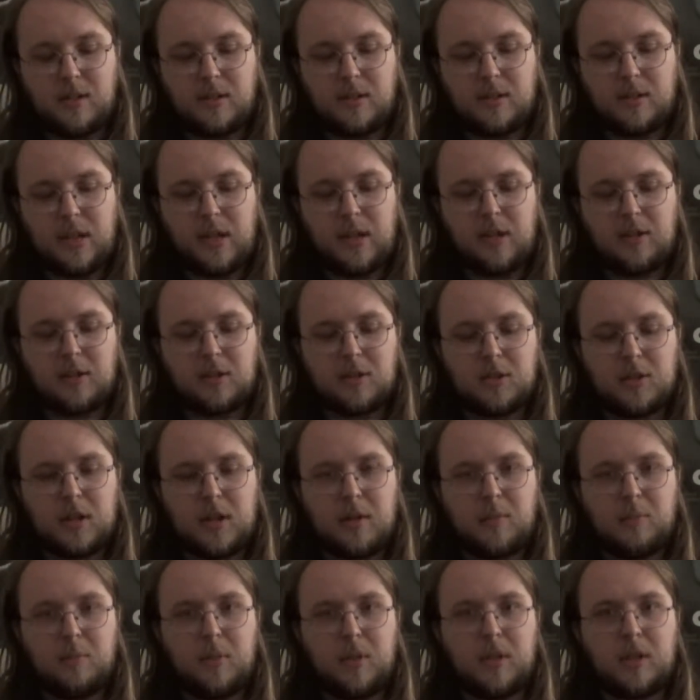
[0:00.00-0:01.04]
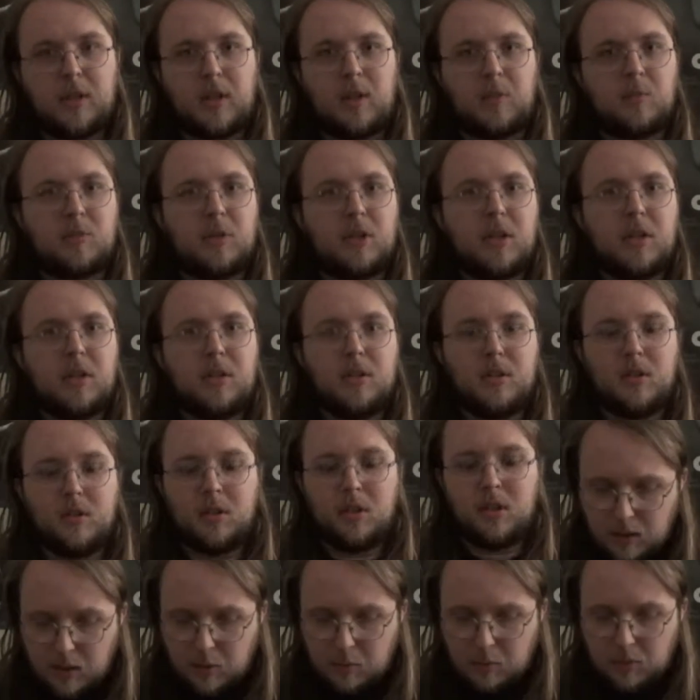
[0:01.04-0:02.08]
Dacre Montgomery.
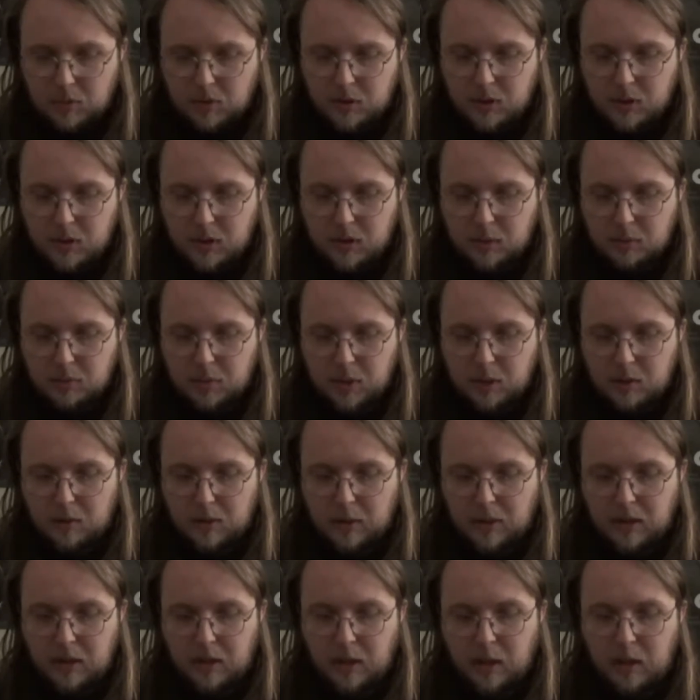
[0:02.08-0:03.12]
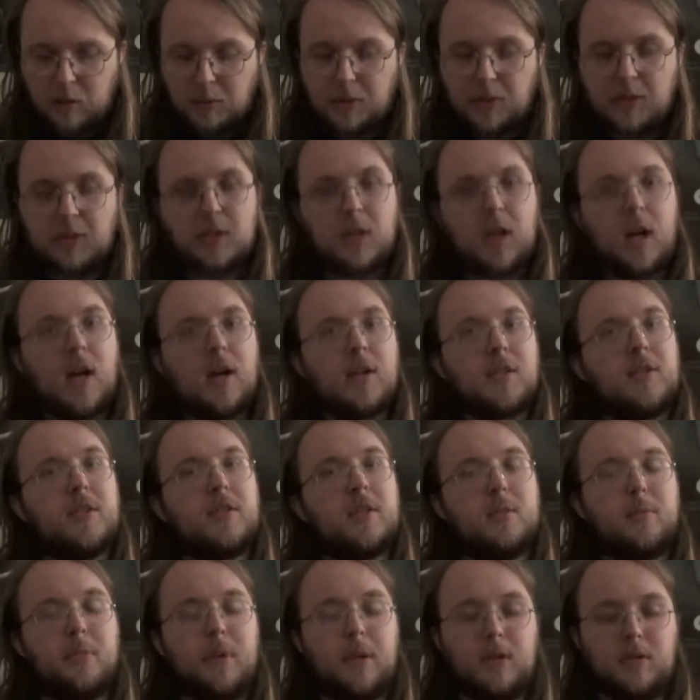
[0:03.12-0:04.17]
Kimberly is played by Naomi Scott. She's
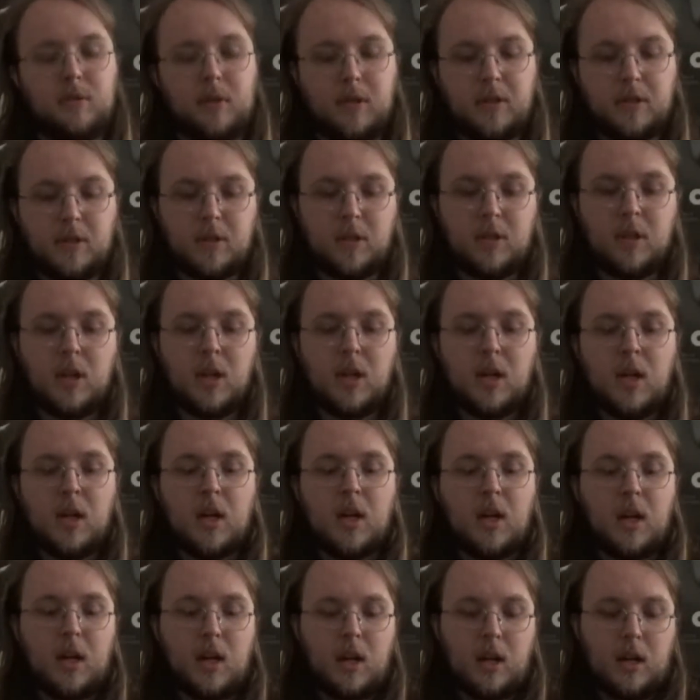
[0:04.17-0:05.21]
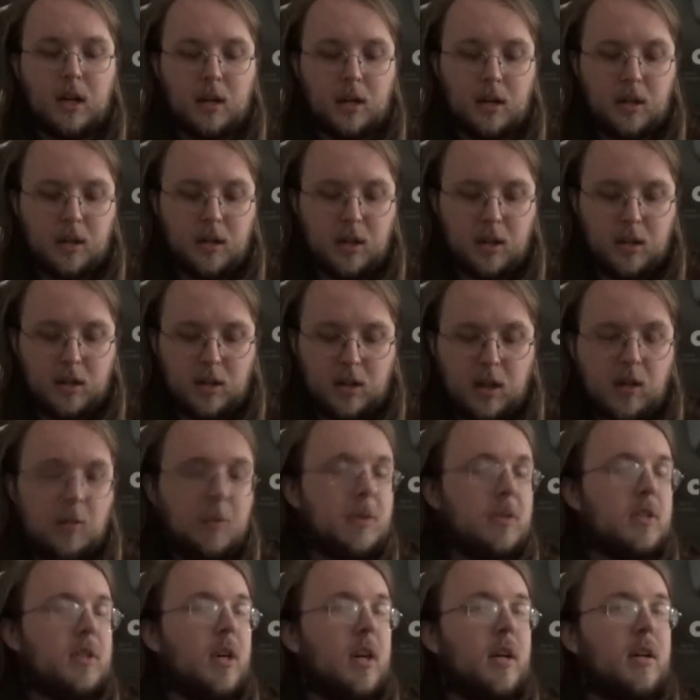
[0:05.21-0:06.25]
the Pink Ranger, and Naomi
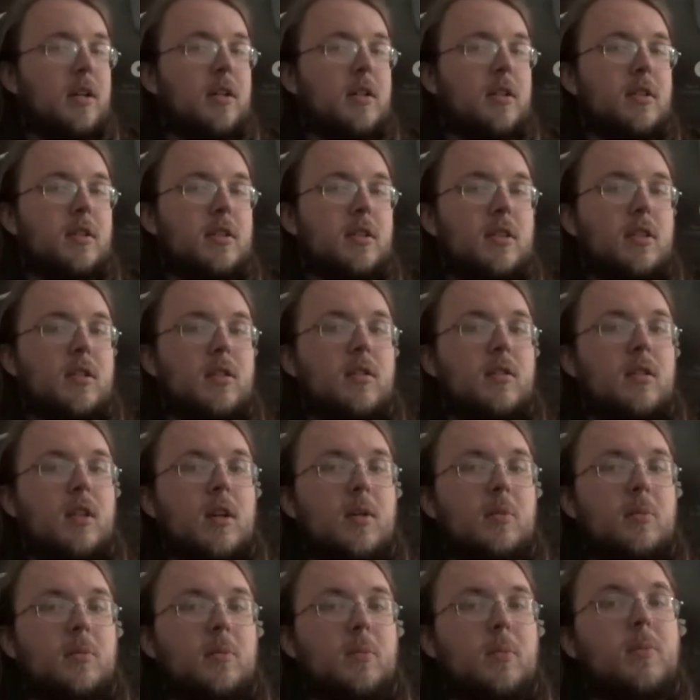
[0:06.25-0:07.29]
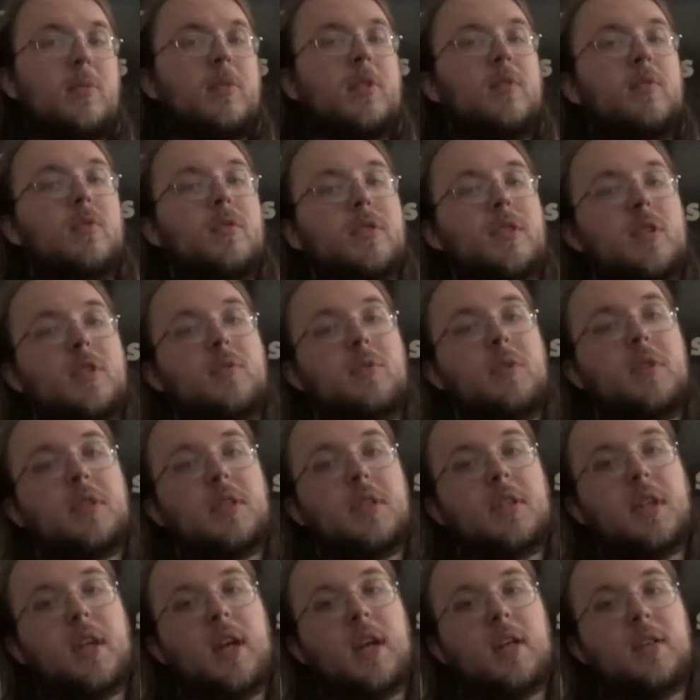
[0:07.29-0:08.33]
Scott is. Was just
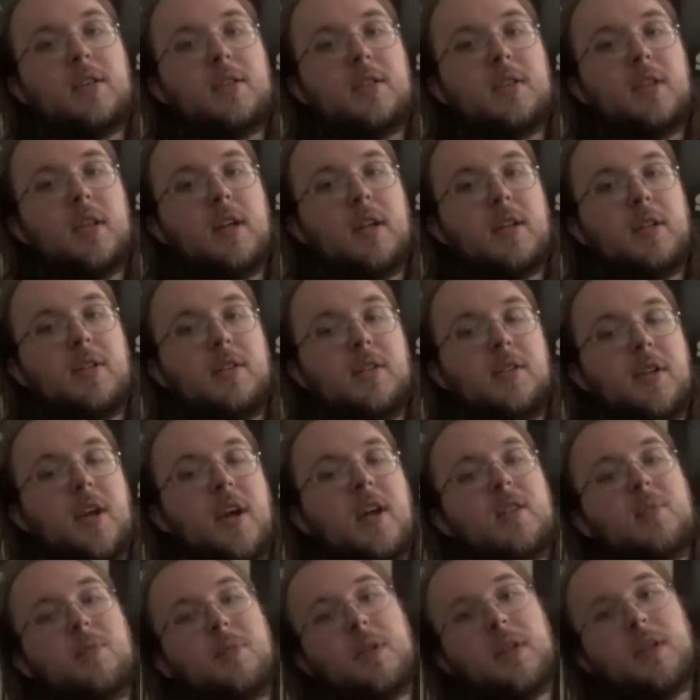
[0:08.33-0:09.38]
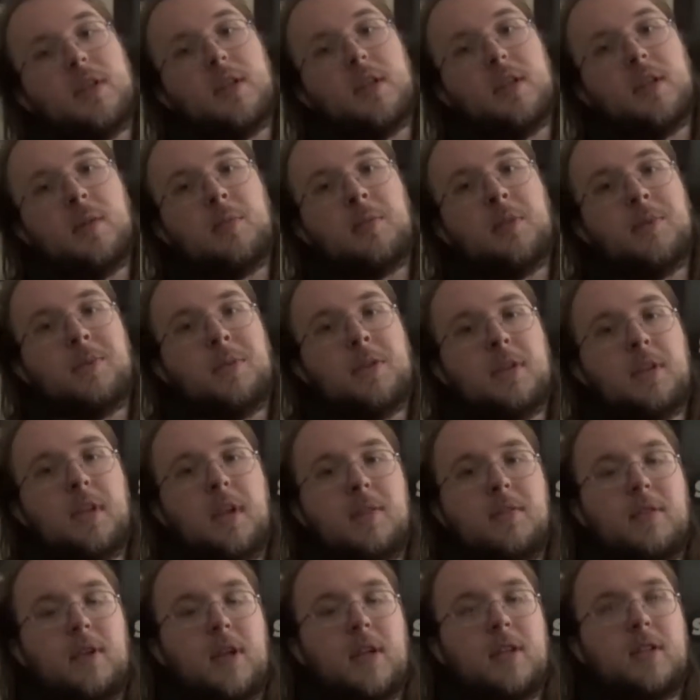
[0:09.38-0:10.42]
recently cast as Jasmine in the upcoming
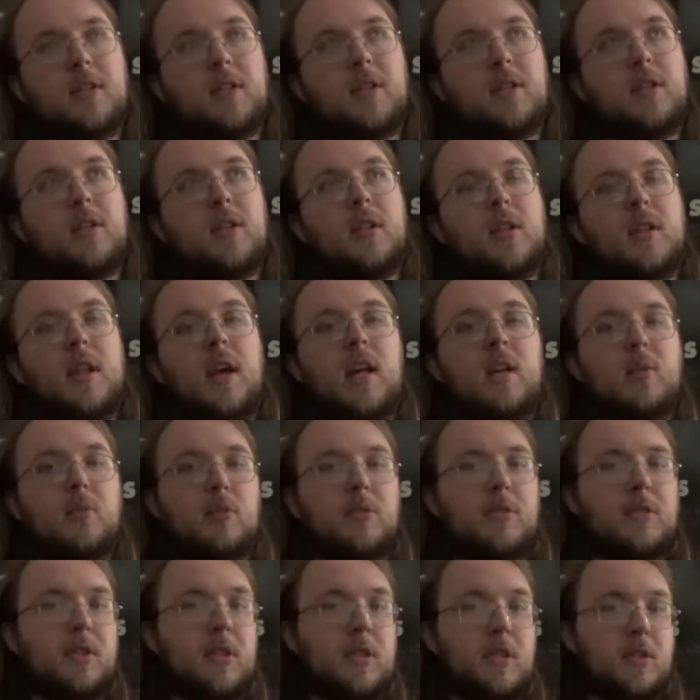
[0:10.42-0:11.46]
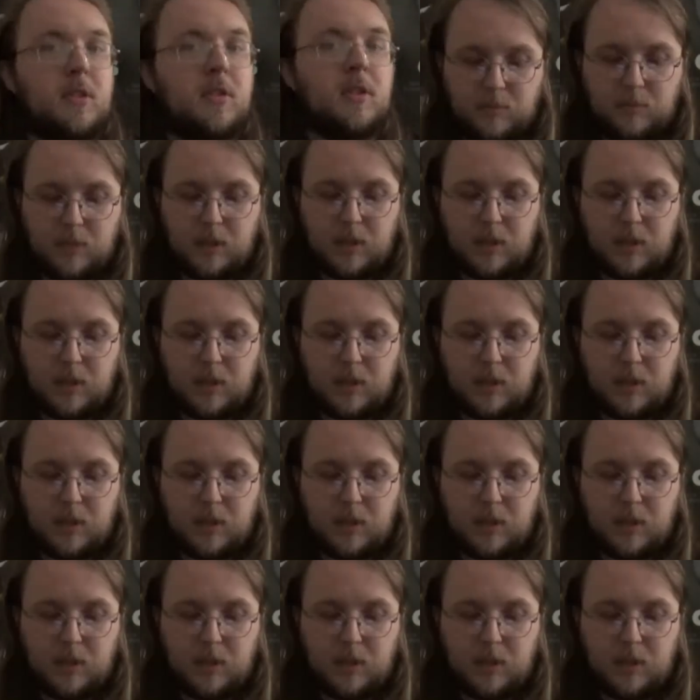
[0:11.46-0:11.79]
live-action Aladdin movie, too.